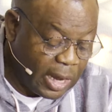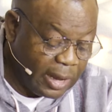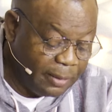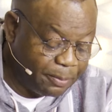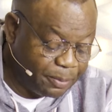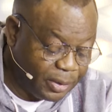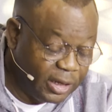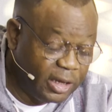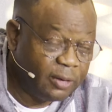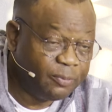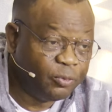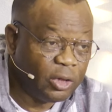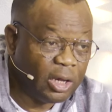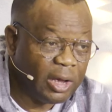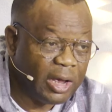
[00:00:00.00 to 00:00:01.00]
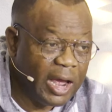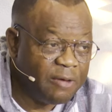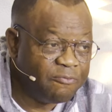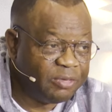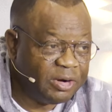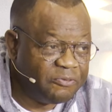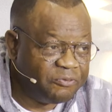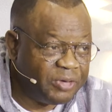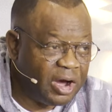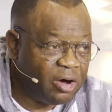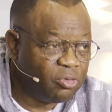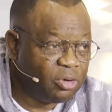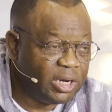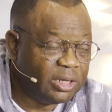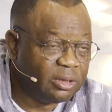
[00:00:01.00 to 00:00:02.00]
I pray every
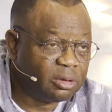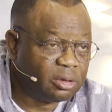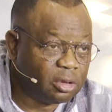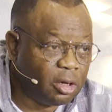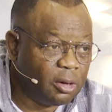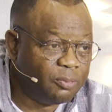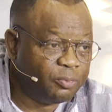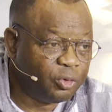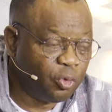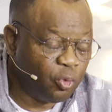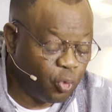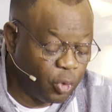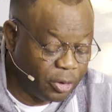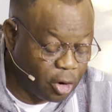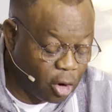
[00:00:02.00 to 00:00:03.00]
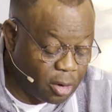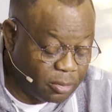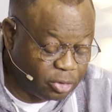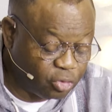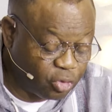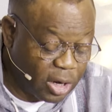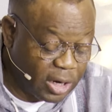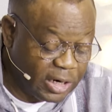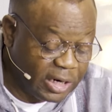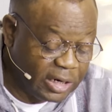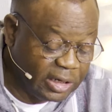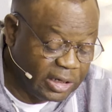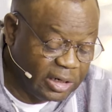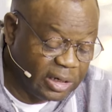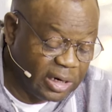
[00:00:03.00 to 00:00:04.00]
violent storm will come to an
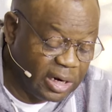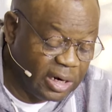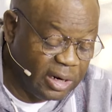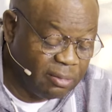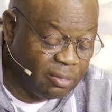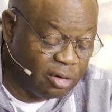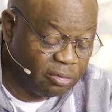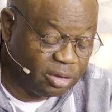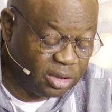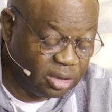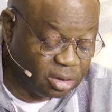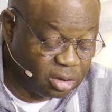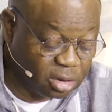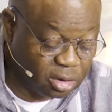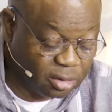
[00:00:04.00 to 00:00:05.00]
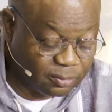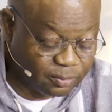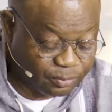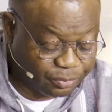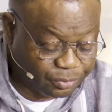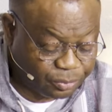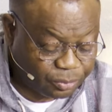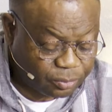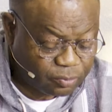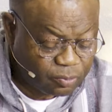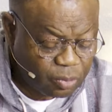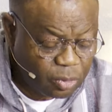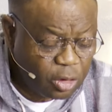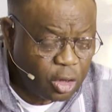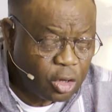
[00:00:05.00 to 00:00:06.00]
end in the name of Jesus.
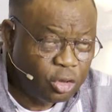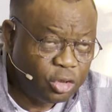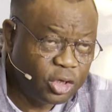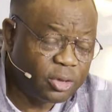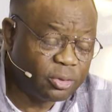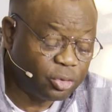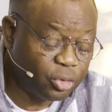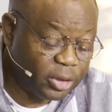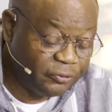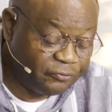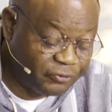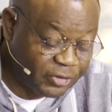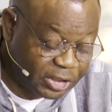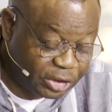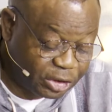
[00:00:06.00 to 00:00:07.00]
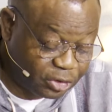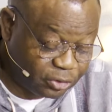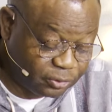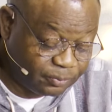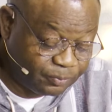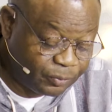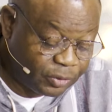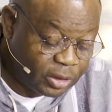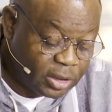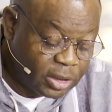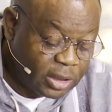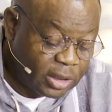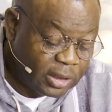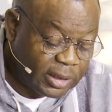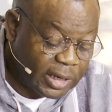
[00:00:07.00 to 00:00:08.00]
Just to refresh you,
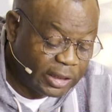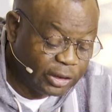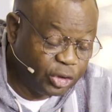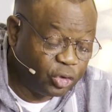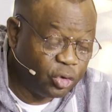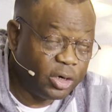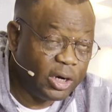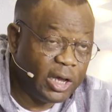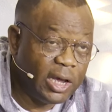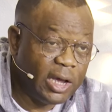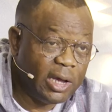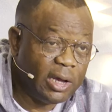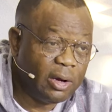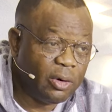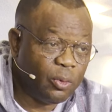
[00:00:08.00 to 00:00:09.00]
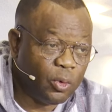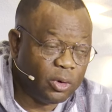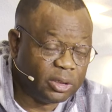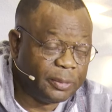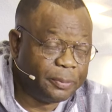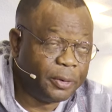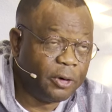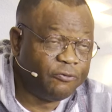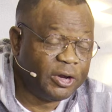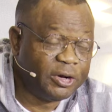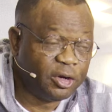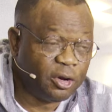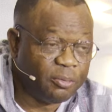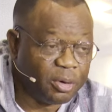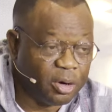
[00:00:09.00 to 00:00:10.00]
that Jonah was a
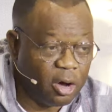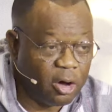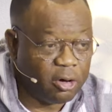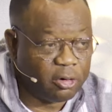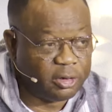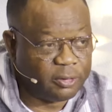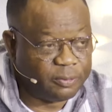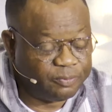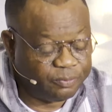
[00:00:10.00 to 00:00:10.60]
prophet of God.